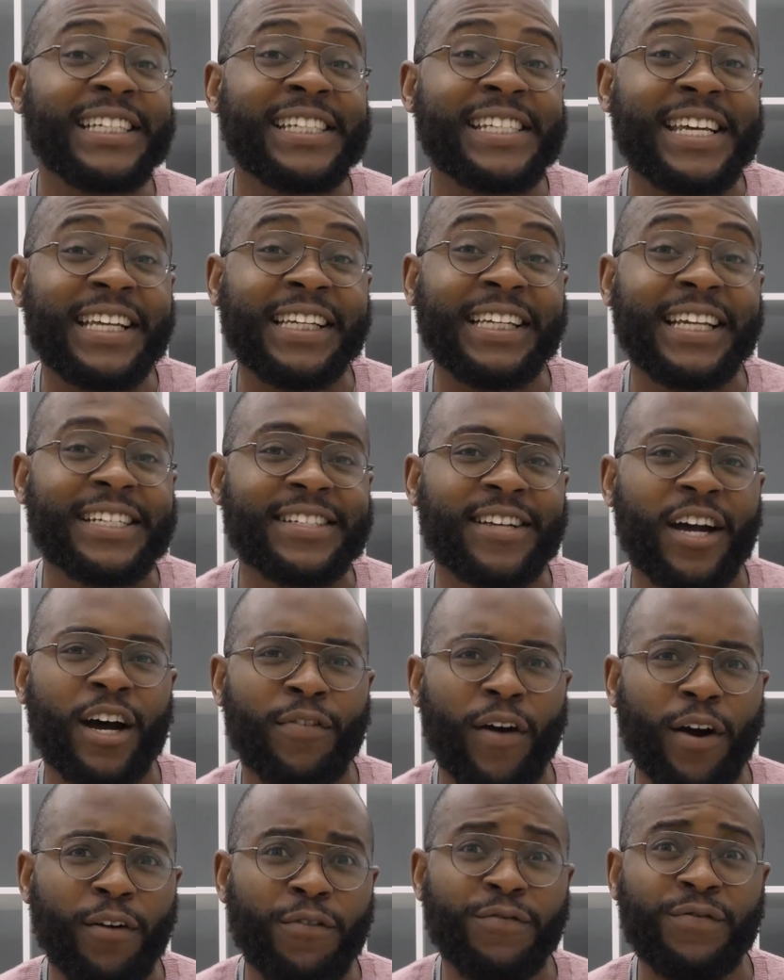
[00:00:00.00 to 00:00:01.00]
to see a list
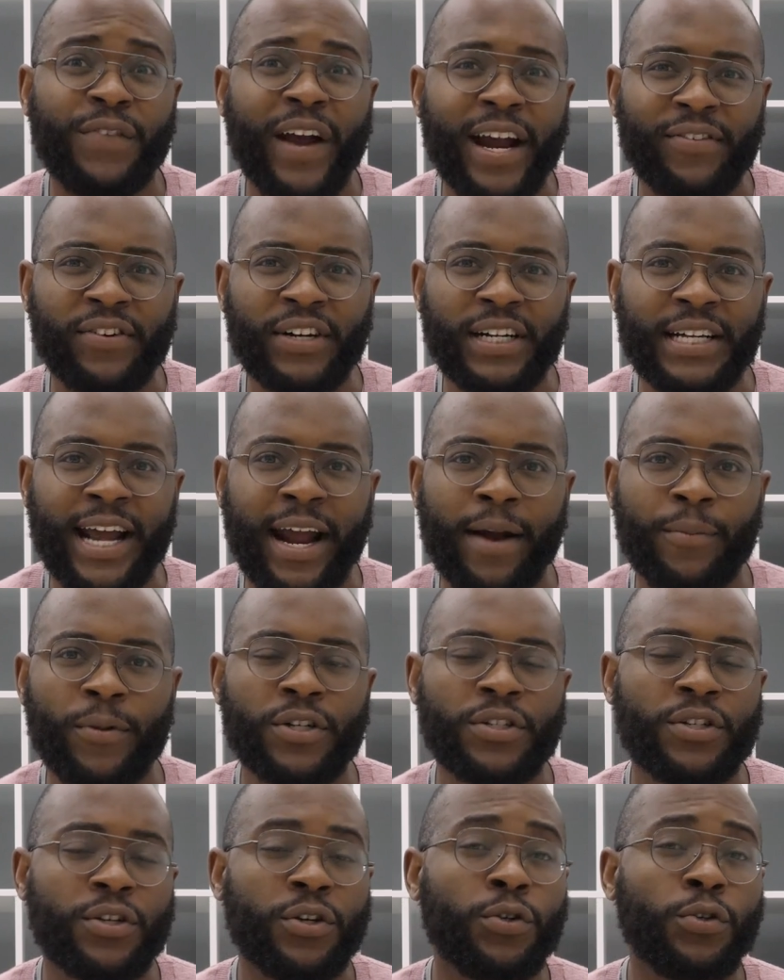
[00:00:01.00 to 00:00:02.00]
of our favorite
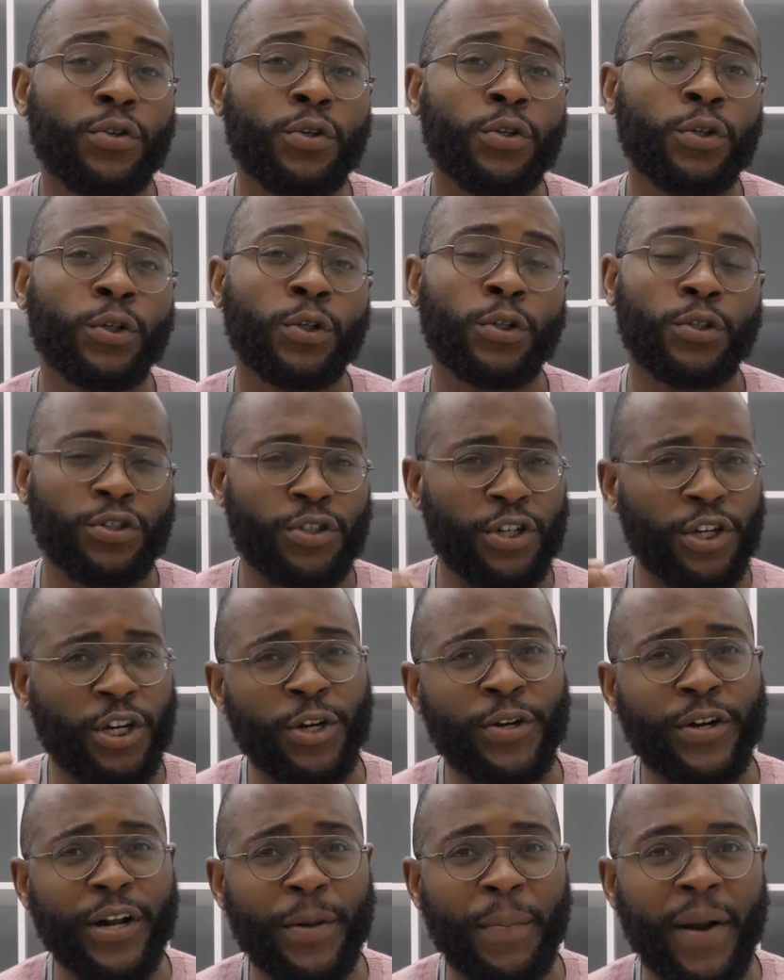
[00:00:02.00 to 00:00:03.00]
cameras, Google
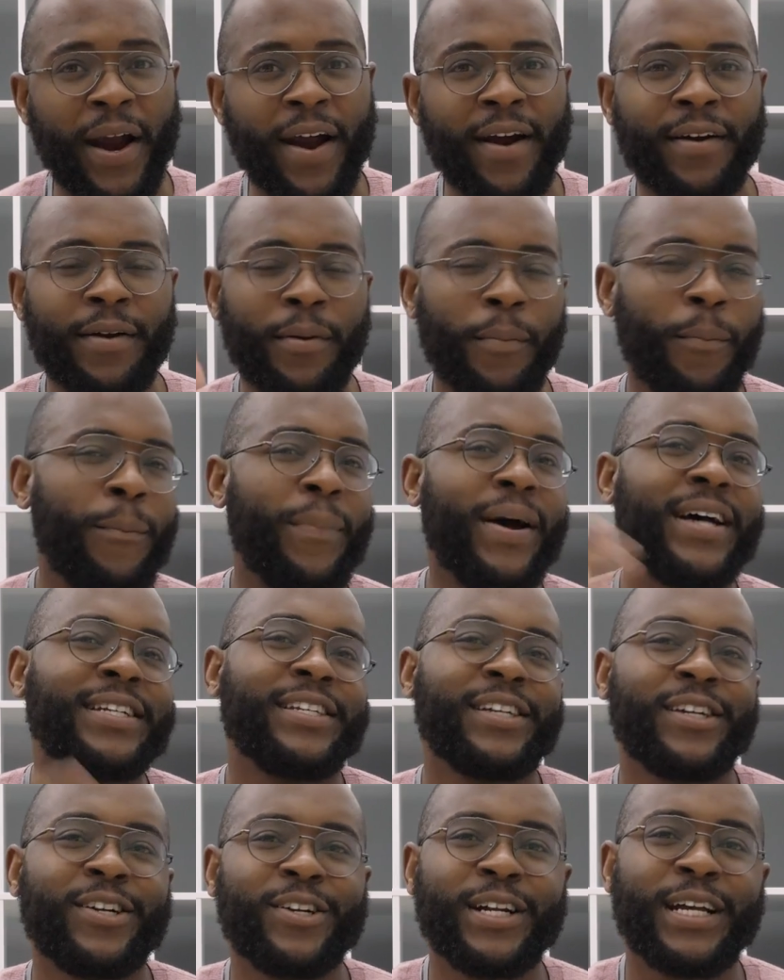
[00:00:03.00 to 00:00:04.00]
Security Baron
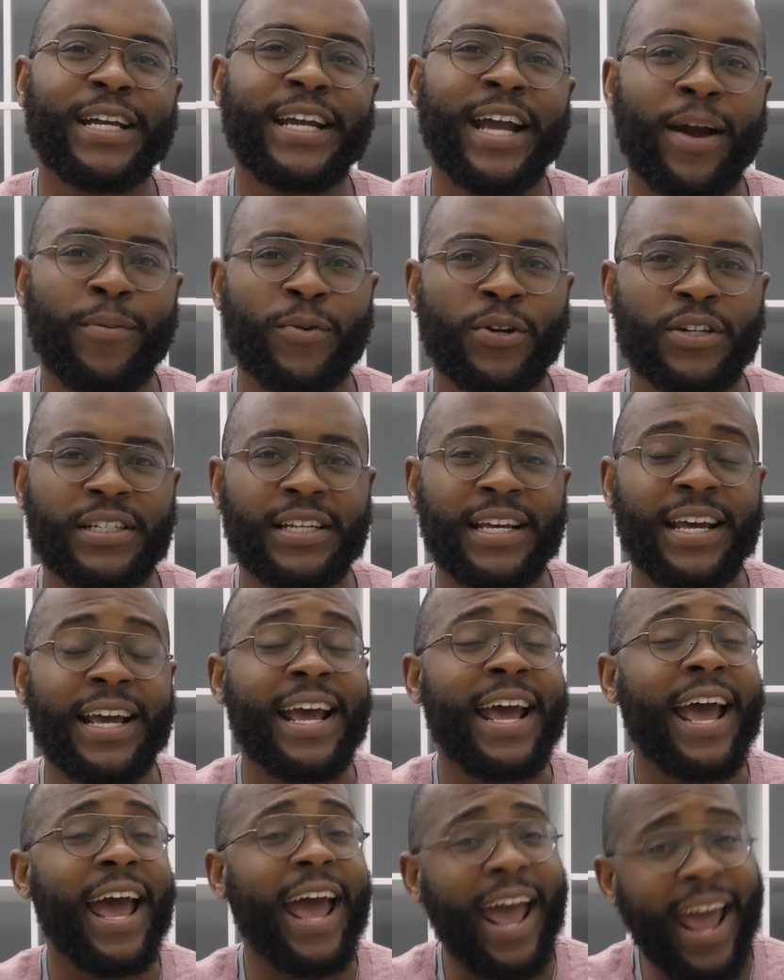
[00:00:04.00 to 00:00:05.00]
Best Security Cameras.
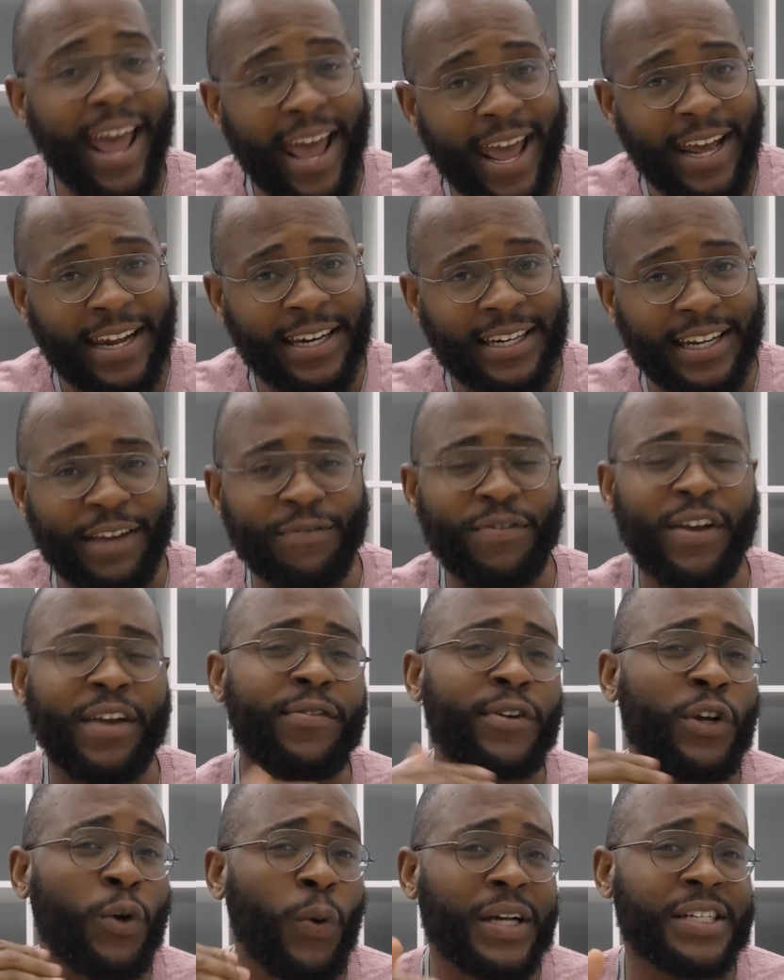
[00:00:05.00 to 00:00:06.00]
And if you
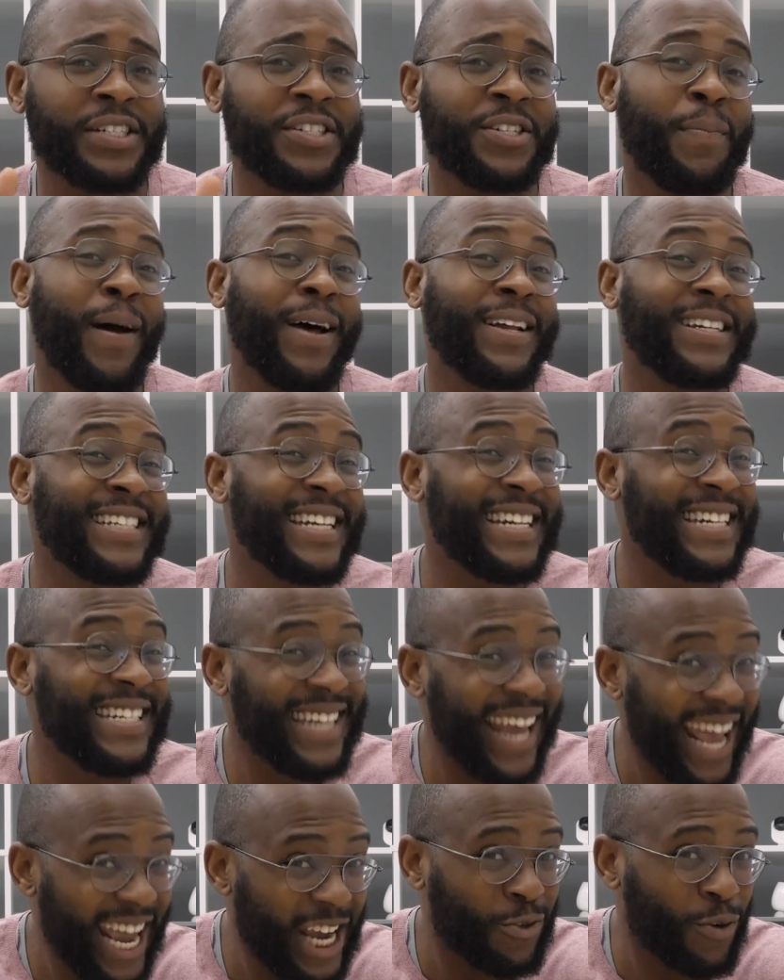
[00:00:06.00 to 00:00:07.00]
have any questions about
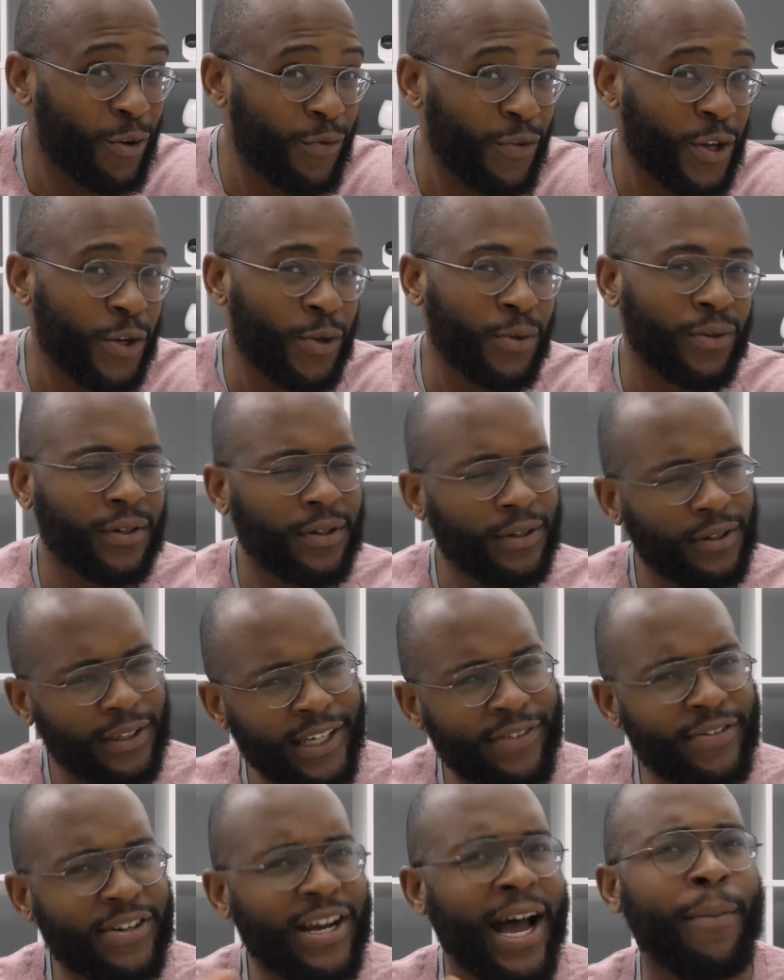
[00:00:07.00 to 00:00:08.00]
today's review,
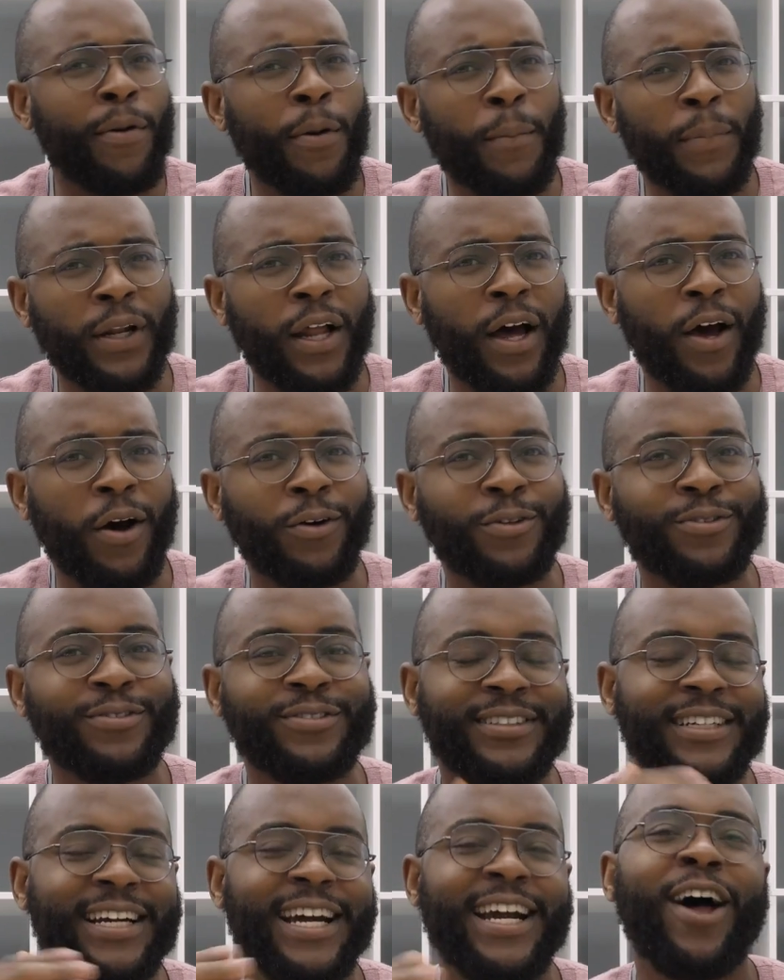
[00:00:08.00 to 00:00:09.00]
leave a comment below
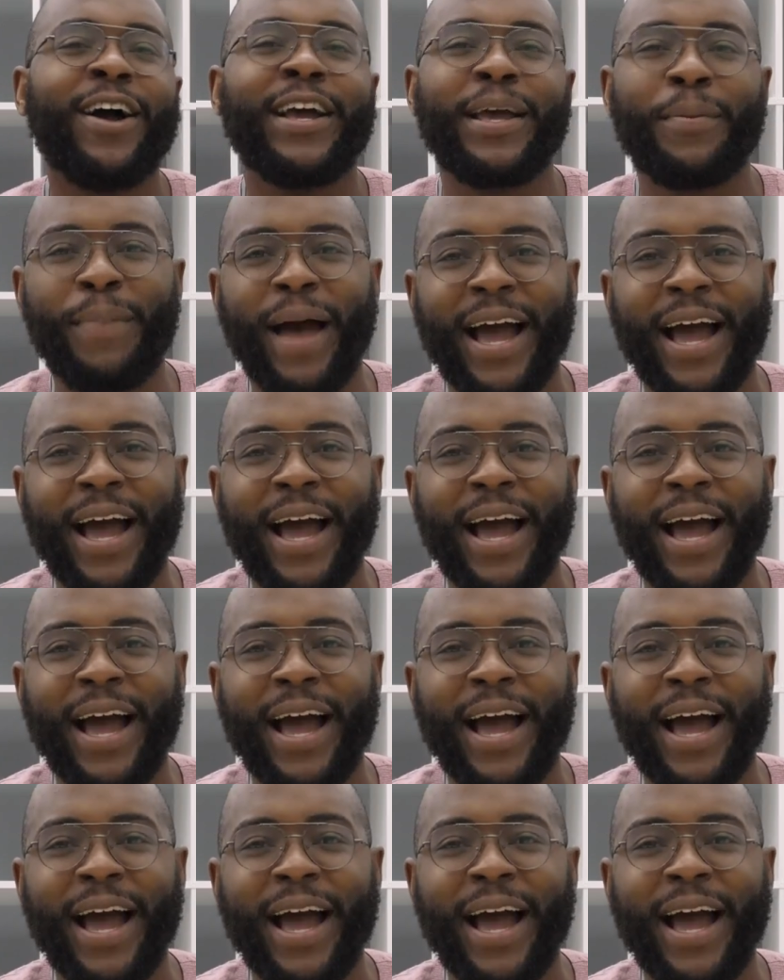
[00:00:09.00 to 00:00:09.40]
and I'll get